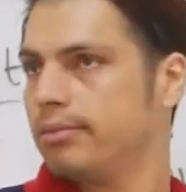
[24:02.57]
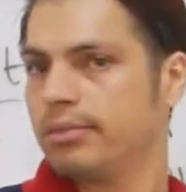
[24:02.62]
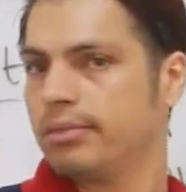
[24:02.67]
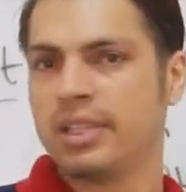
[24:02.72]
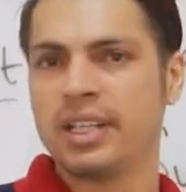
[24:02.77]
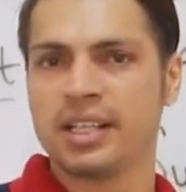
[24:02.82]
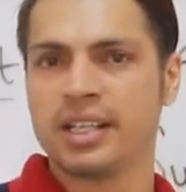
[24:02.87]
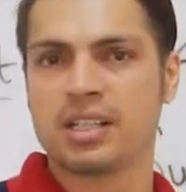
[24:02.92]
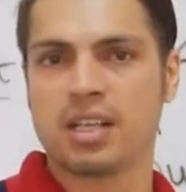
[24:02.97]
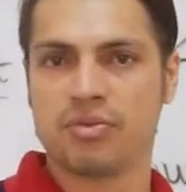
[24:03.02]

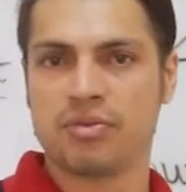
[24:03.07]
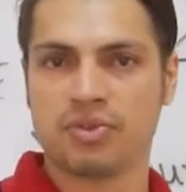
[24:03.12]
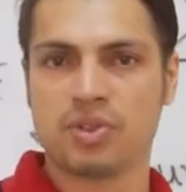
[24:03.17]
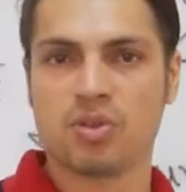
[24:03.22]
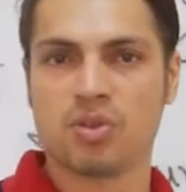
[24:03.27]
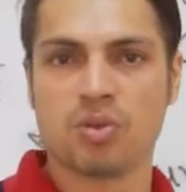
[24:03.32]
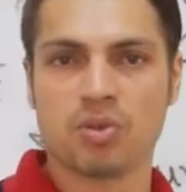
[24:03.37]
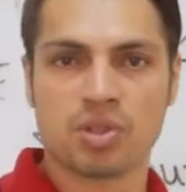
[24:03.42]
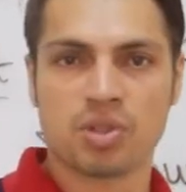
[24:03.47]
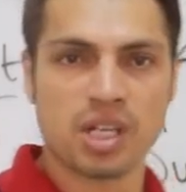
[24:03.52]
late
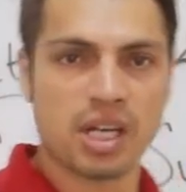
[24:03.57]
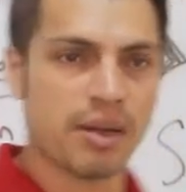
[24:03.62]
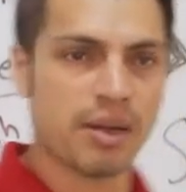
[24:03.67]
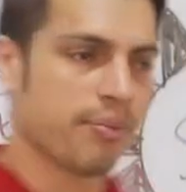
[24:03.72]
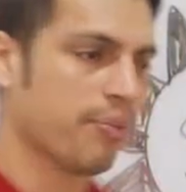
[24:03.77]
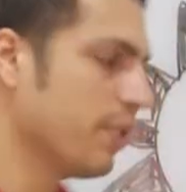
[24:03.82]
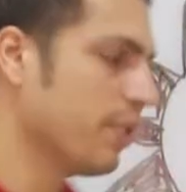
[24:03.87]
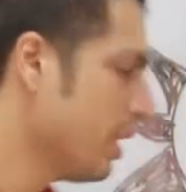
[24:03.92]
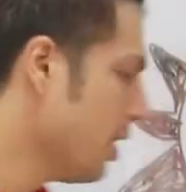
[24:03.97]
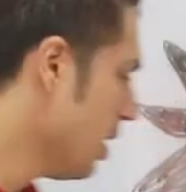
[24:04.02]
afternoon
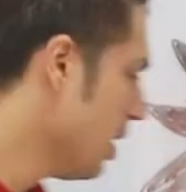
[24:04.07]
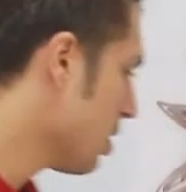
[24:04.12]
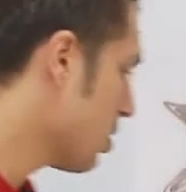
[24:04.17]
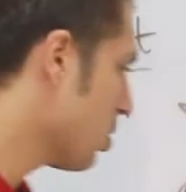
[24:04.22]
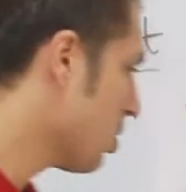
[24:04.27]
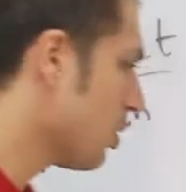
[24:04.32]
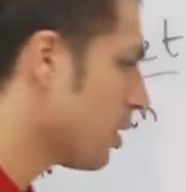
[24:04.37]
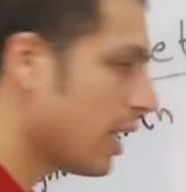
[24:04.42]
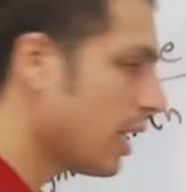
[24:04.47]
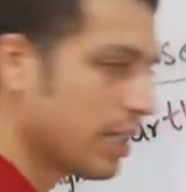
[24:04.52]
time?
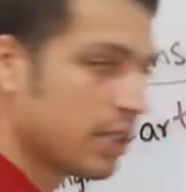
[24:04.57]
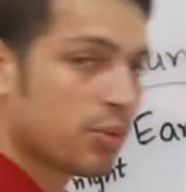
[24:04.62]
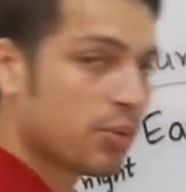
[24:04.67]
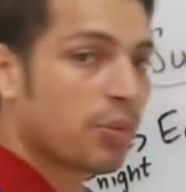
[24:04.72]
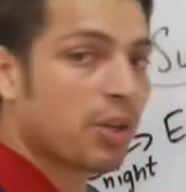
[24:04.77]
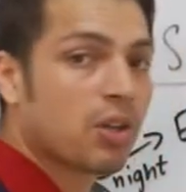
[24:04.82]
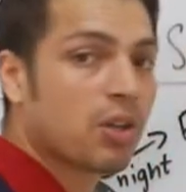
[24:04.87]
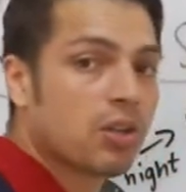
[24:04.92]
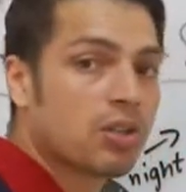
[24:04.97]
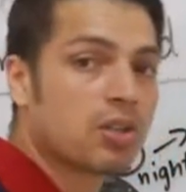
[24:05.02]
So that's
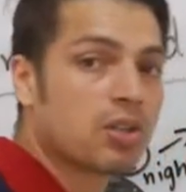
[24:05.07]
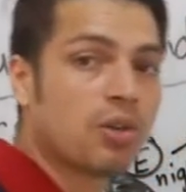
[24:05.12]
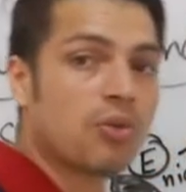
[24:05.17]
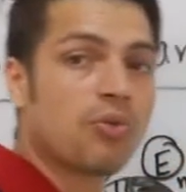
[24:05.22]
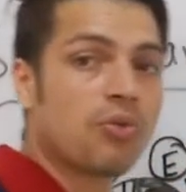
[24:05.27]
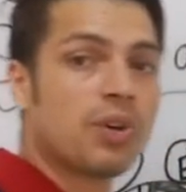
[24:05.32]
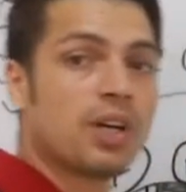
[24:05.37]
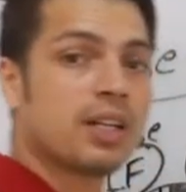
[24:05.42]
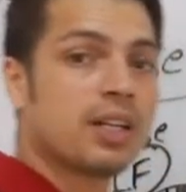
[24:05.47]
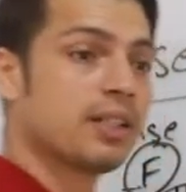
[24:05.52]
because
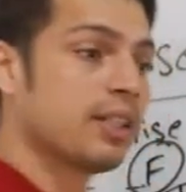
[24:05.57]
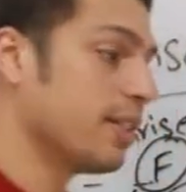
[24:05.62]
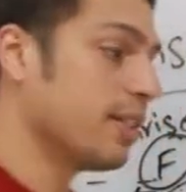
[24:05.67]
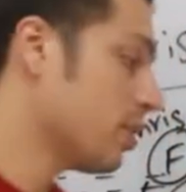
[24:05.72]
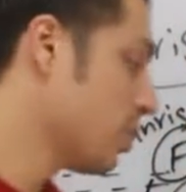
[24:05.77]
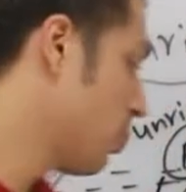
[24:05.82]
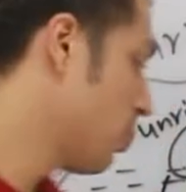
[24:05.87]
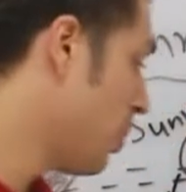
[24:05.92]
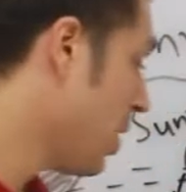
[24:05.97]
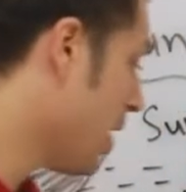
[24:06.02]
of Earth
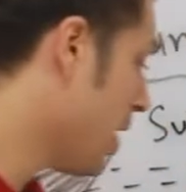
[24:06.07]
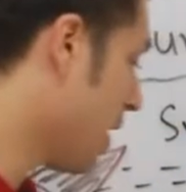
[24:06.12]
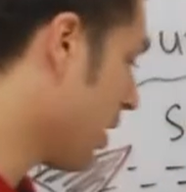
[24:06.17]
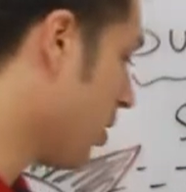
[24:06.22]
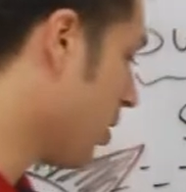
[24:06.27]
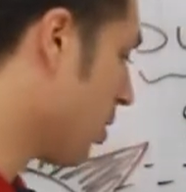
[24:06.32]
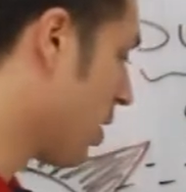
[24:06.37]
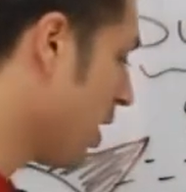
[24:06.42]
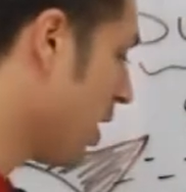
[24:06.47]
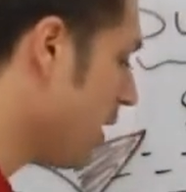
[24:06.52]
is
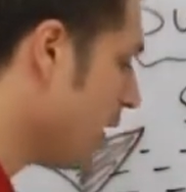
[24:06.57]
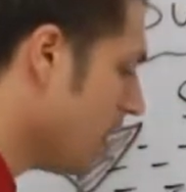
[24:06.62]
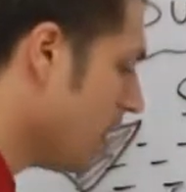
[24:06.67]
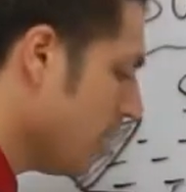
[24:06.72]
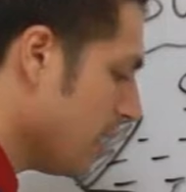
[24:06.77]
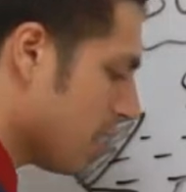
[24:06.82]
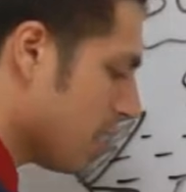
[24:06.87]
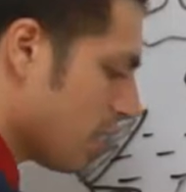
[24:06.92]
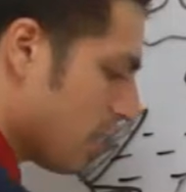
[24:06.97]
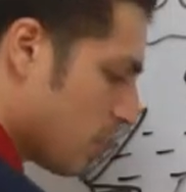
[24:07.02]
spinning. Okay,
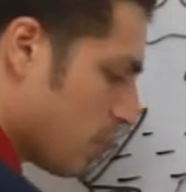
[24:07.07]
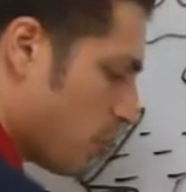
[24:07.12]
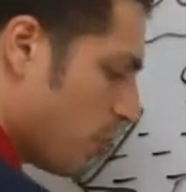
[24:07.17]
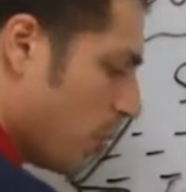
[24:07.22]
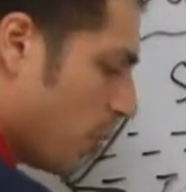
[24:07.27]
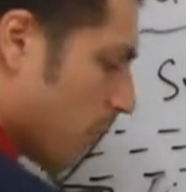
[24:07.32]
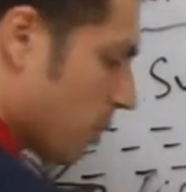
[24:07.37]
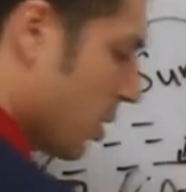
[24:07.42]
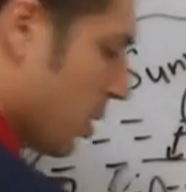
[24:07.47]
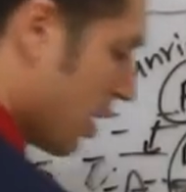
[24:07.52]

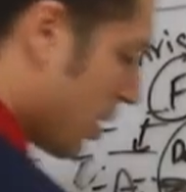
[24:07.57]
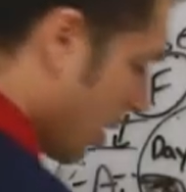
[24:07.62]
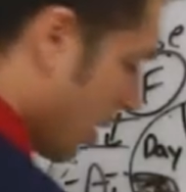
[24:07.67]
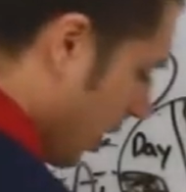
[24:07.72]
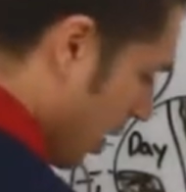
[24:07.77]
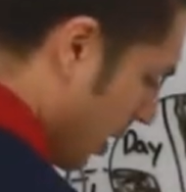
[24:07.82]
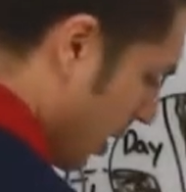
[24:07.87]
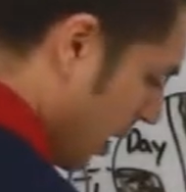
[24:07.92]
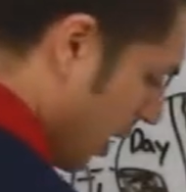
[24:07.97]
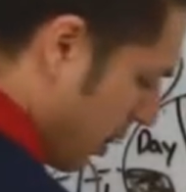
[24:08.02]
suppose
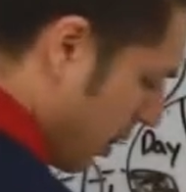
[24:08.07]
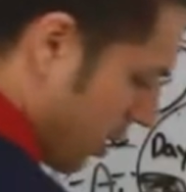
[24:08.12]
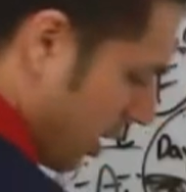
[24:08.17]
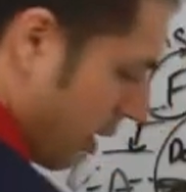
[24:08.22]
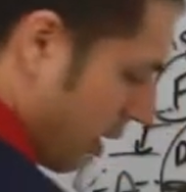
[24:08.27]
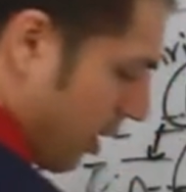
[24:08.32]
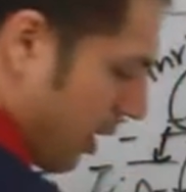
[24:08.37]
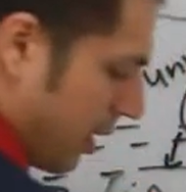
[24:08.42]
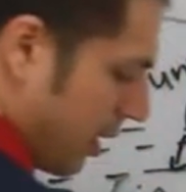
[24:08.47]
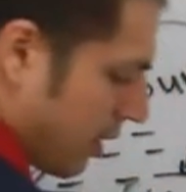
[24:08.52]
the
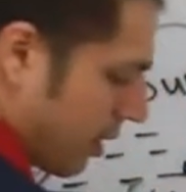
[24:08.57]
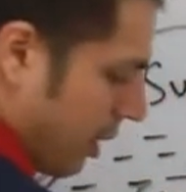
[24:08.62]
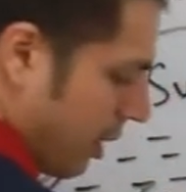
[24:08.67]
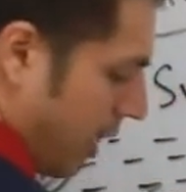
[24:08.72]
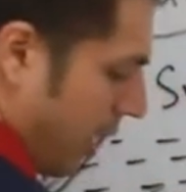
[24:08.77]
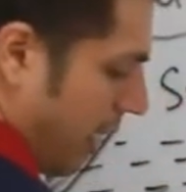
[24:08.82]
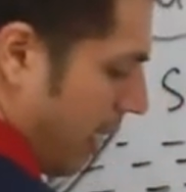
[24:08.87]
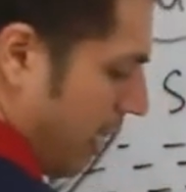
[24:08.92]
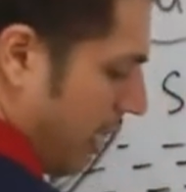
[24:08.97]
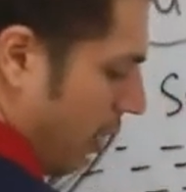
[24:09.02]
sunrise
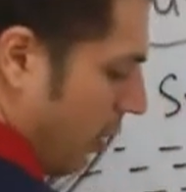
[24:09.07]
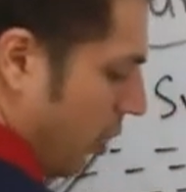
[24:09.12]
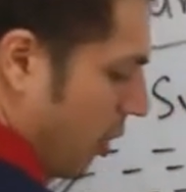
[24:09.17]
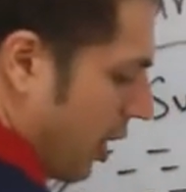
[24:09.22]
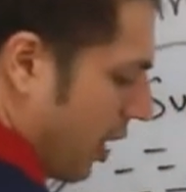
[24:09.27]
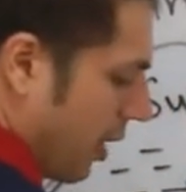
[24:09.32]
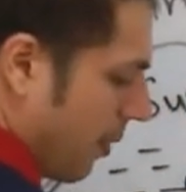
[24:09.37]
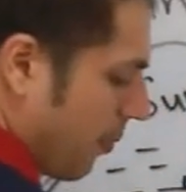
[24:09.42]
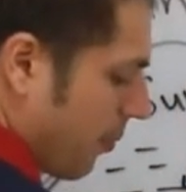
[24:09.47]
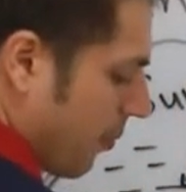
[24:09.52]
here.
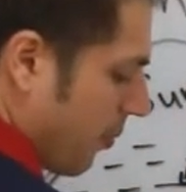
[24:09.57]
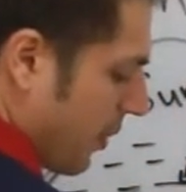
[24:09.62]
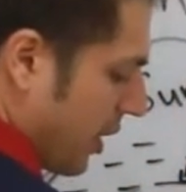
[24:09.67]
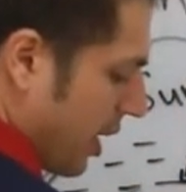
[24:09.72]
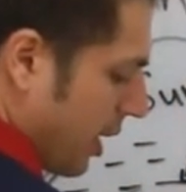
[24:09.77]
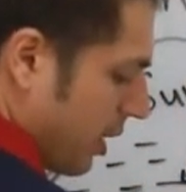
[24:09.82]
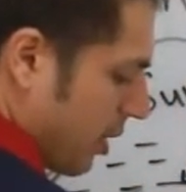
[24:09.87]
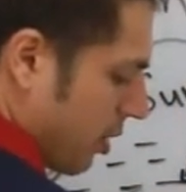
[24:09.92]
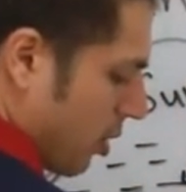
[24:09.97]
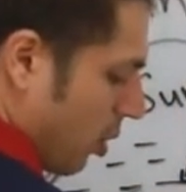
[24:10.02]
Okay,
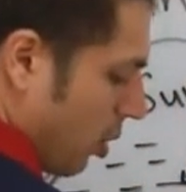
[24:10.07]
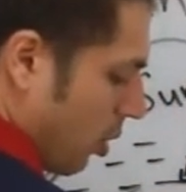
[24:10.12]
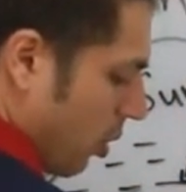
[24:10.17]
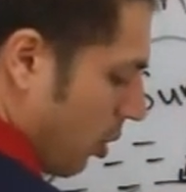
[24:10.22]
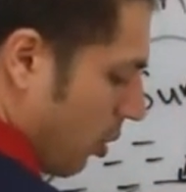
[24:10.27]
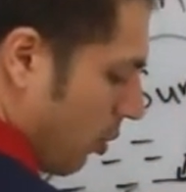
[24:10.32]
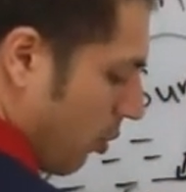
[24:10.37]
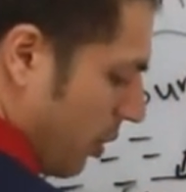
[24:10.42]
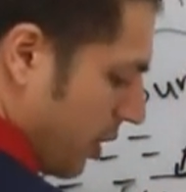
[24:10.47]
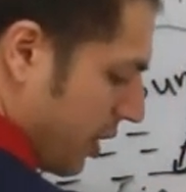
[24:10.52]

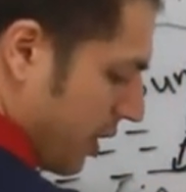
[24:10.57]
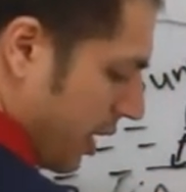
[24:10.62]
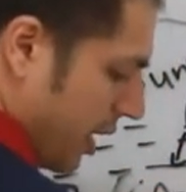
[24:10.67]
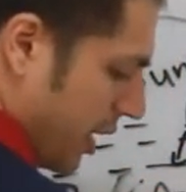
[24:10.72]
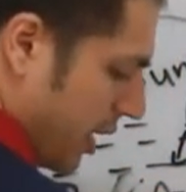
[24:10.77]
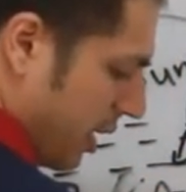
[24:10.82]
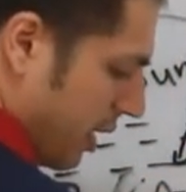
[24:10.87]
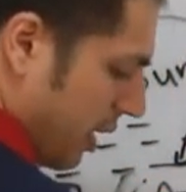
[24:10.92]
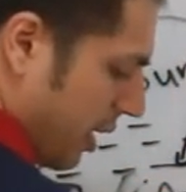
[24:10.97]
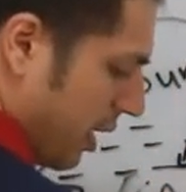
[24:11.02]
so we
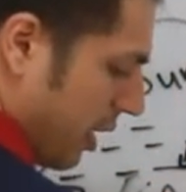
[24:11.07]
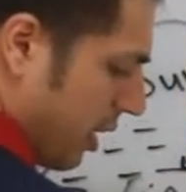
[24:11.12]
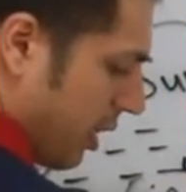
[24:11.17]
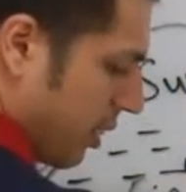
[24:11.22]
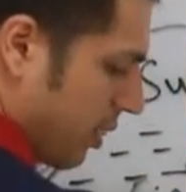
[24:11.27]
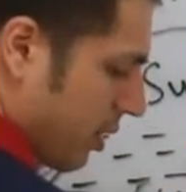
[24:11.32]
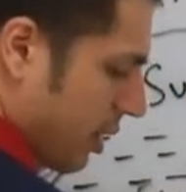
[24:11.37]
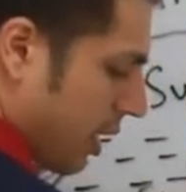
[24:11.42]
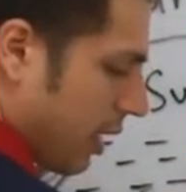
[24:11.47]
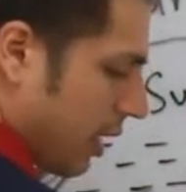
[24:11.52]
see
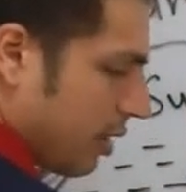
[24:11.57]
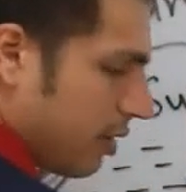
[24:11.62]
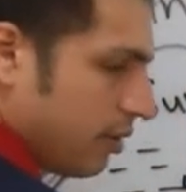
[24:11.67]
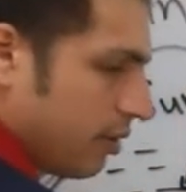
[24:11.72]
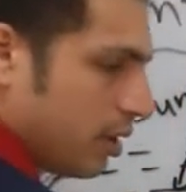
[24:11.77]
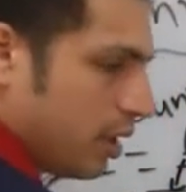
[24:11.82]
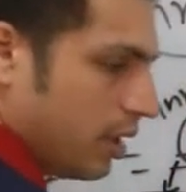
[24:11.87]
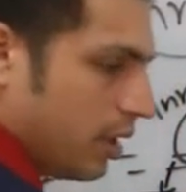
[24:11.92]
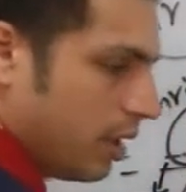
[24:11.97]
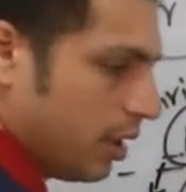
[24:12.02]

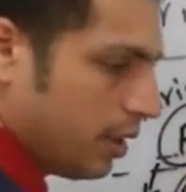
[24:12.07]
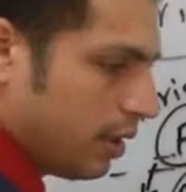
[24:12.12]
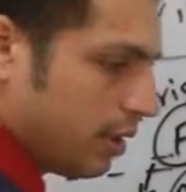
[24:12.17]
sun